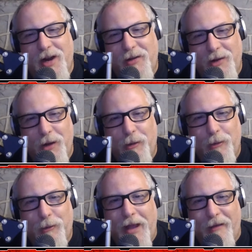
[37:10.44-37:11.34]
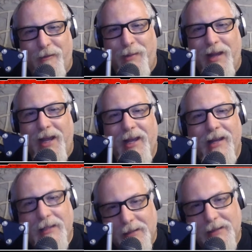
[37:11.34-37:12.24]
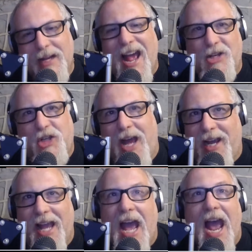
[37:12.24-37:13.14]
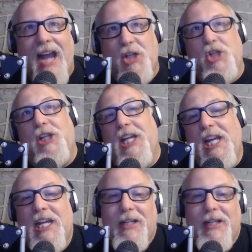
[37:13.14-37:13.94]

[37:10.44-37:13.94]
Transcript: on the old FB hashtag. Actually,